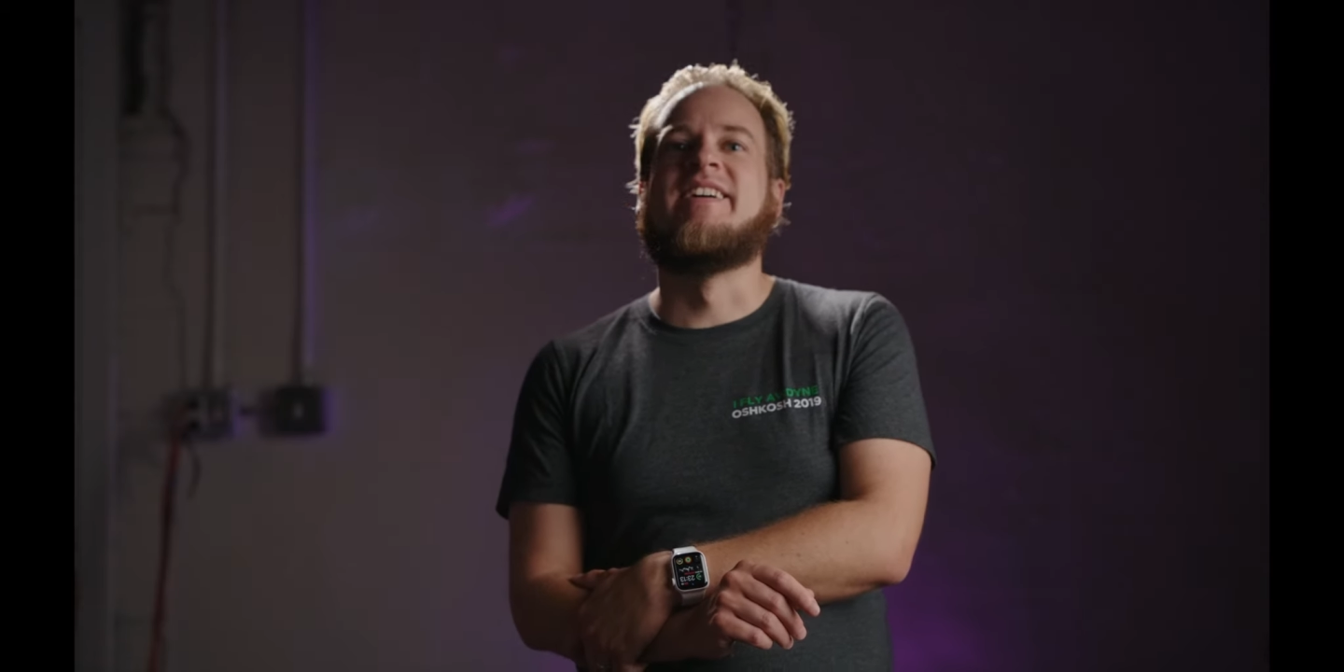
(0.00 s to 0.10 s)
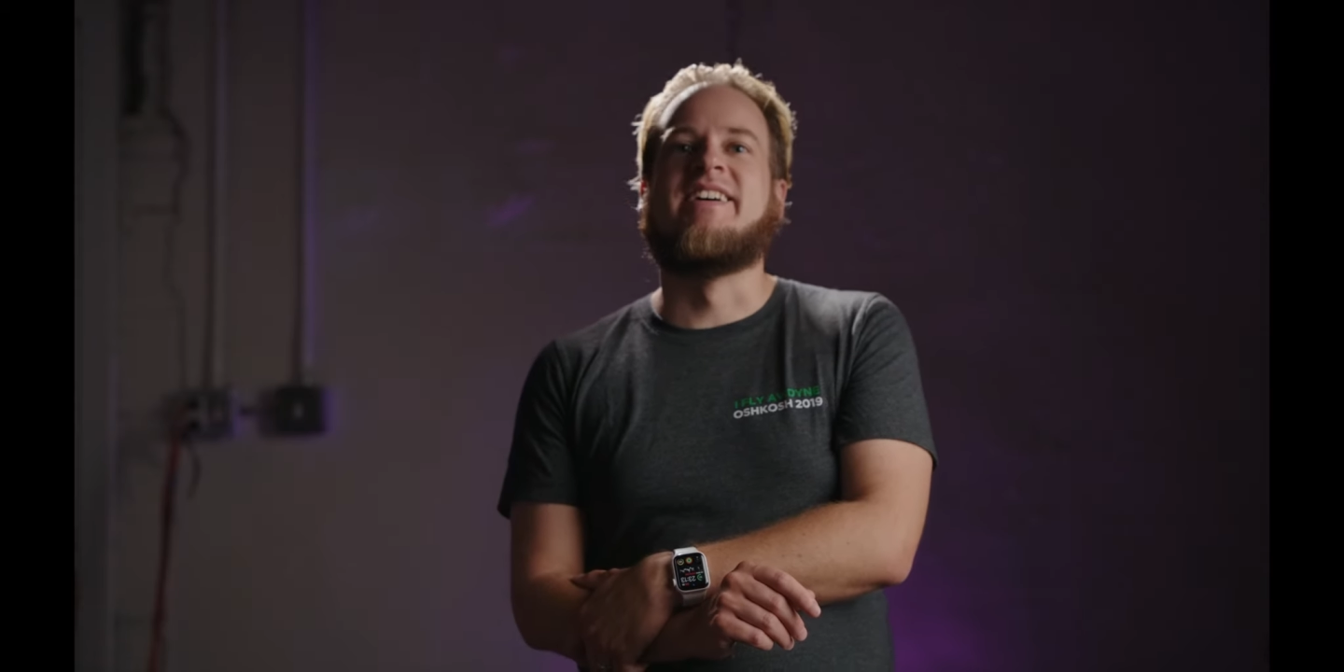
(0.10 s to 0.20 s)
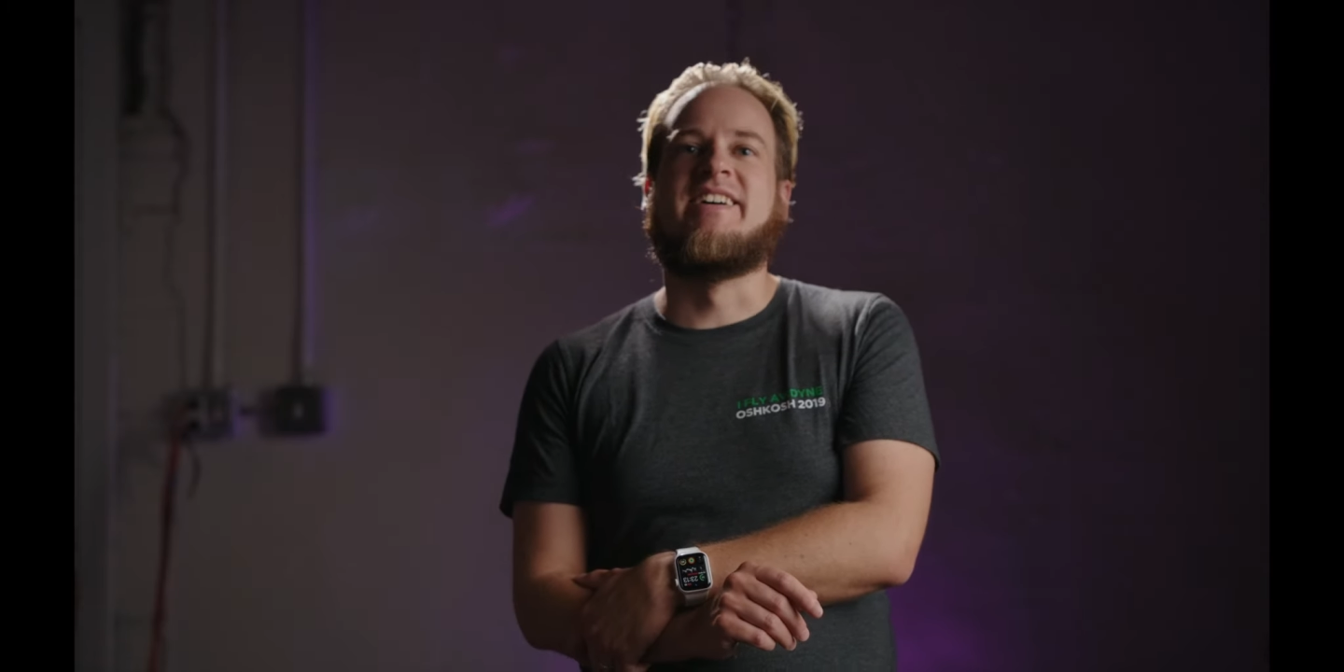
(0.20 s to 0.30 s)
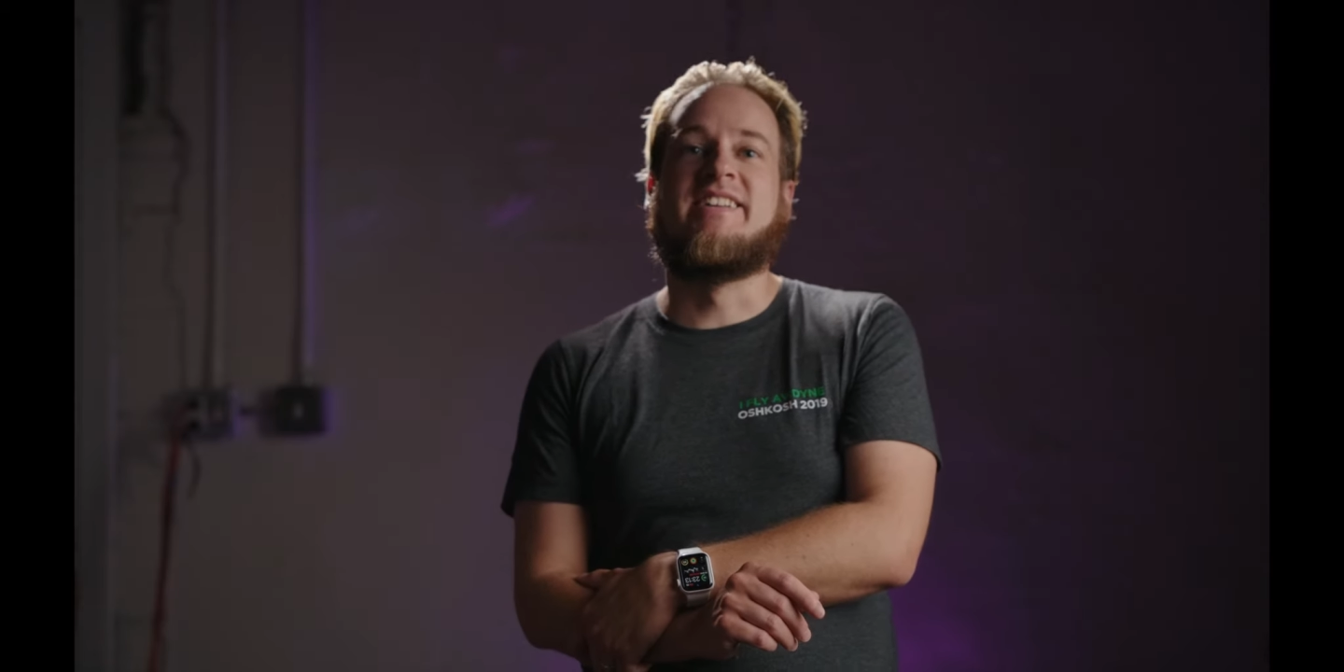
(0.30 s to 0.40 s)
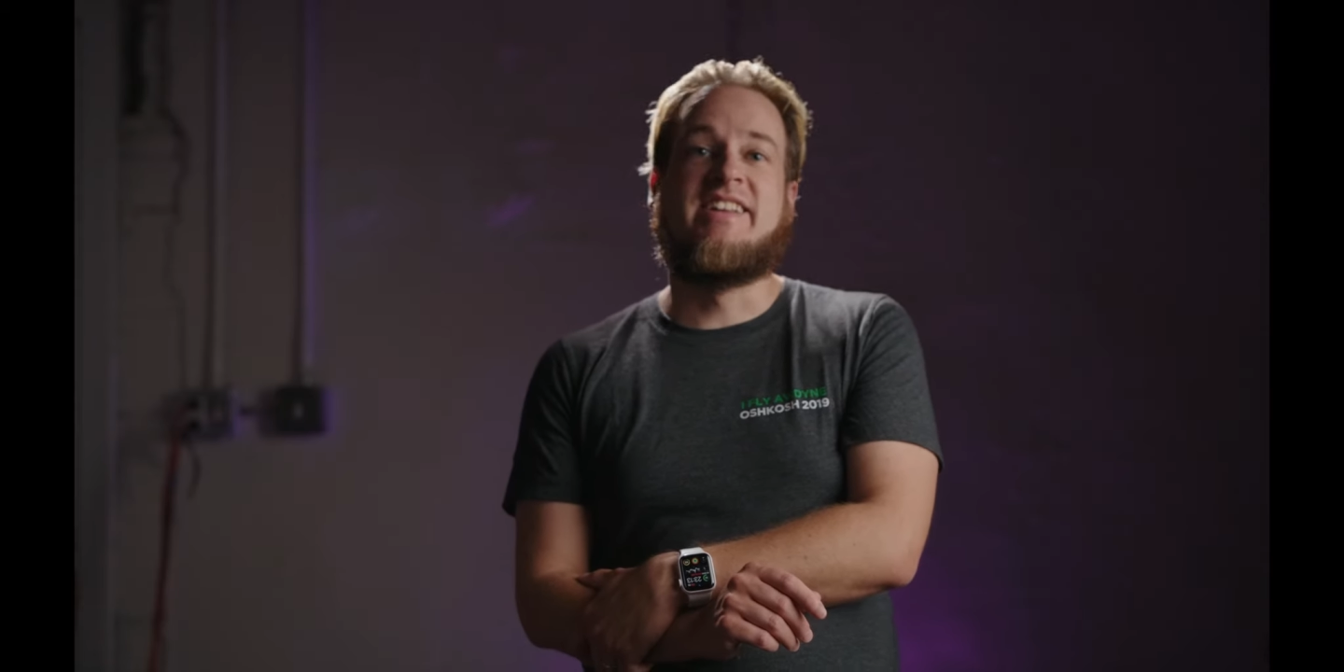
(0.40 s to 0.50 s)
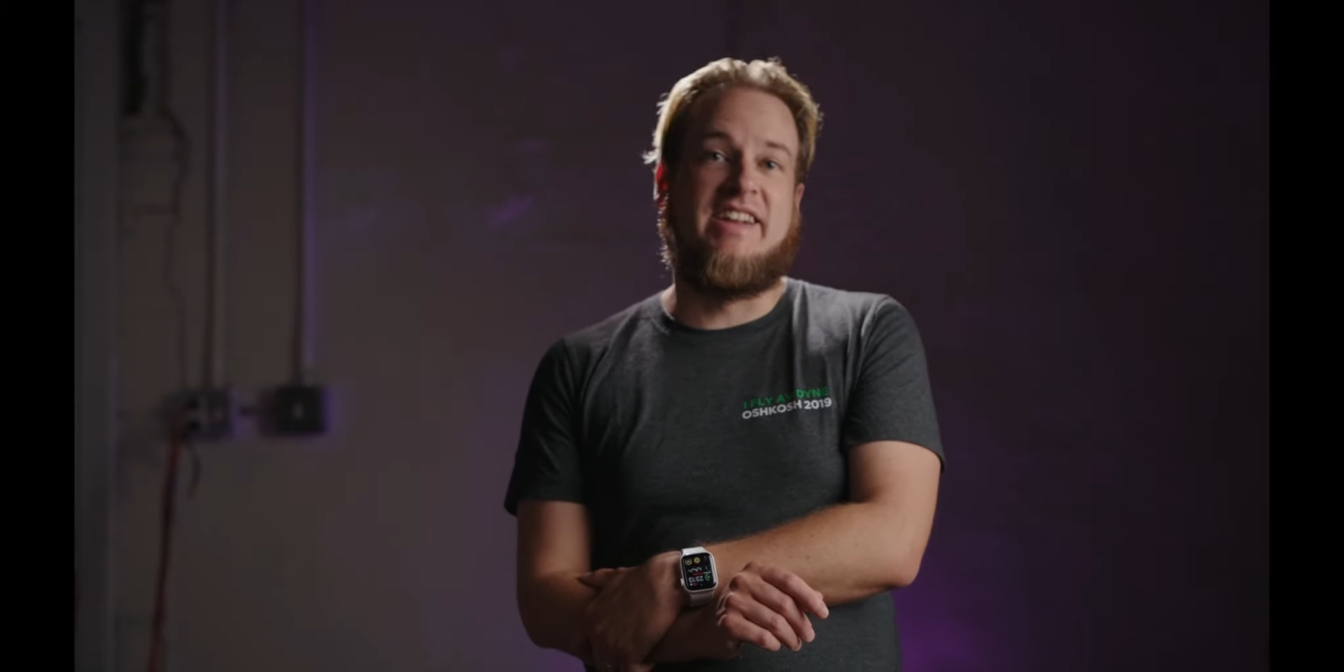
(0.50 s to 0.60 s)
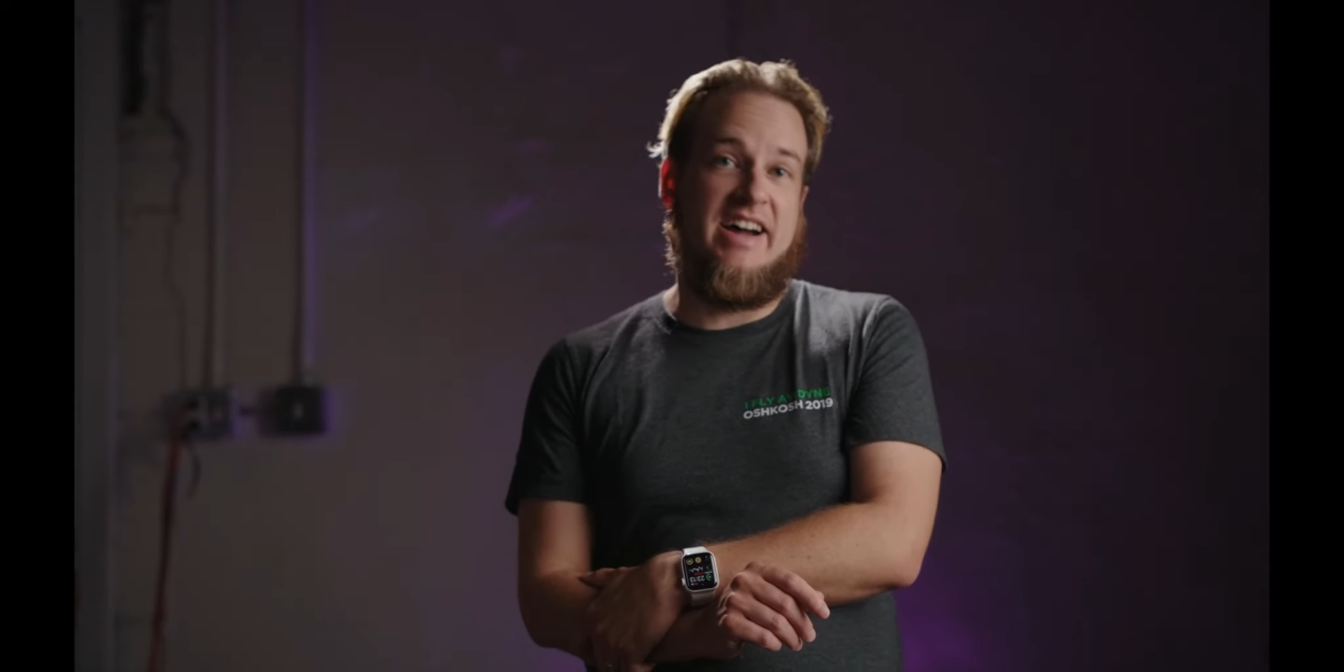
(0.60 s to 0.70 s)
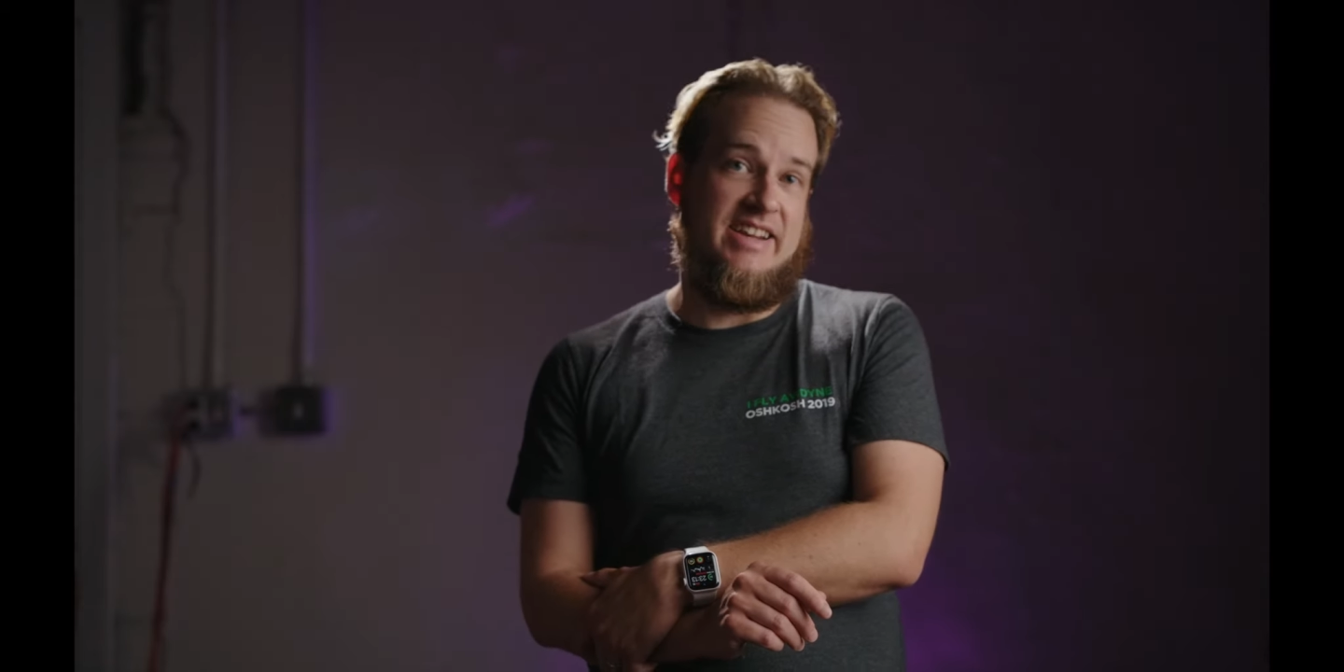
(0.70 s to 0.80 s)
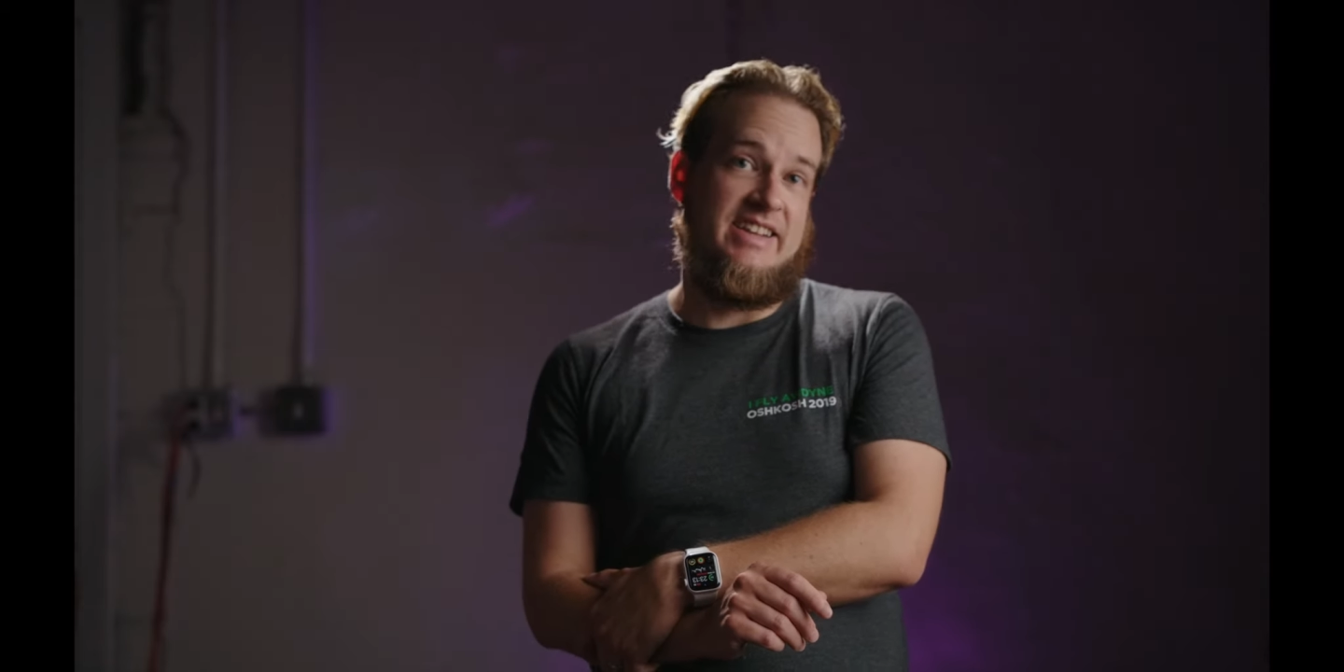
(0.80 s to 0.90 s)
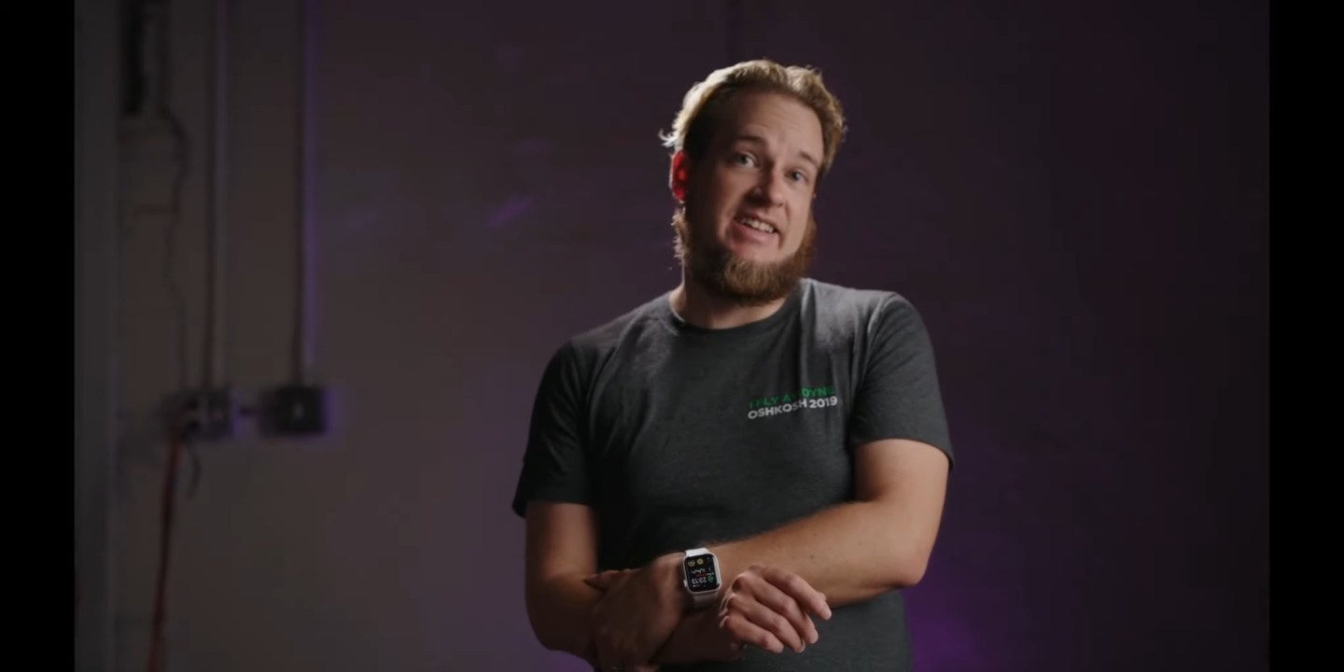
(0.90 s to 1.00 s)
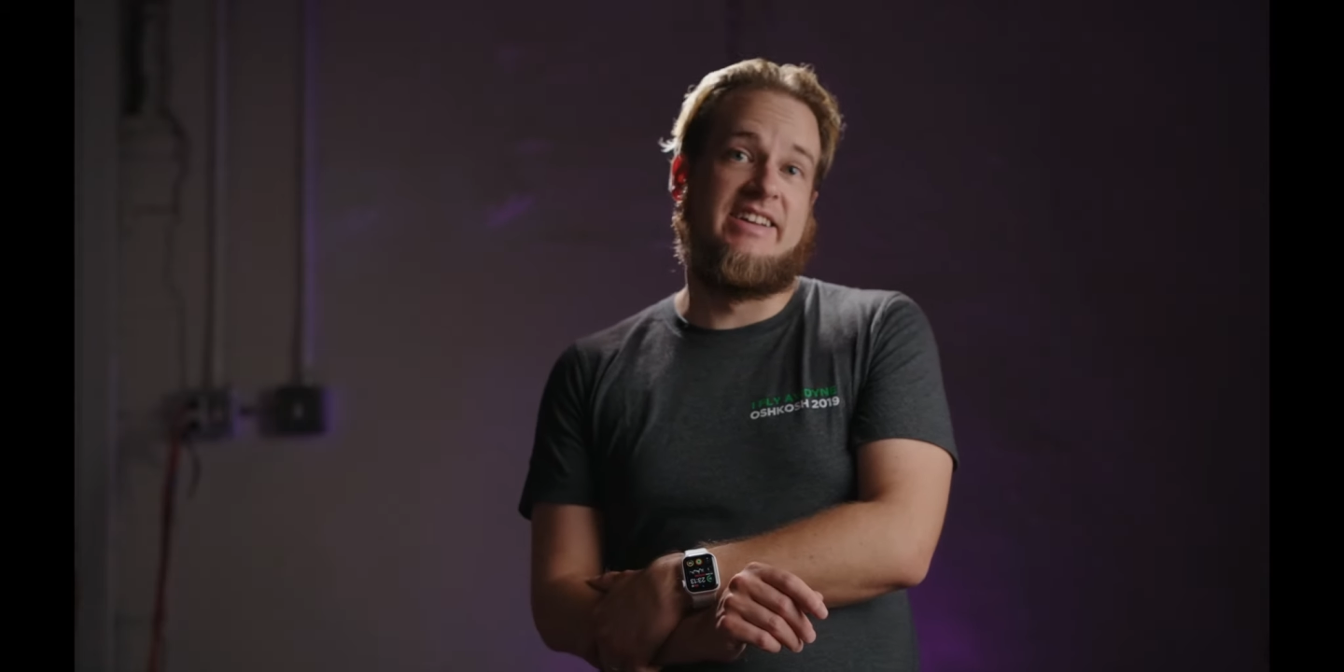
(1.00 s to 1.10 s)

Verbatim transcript: uh, did not.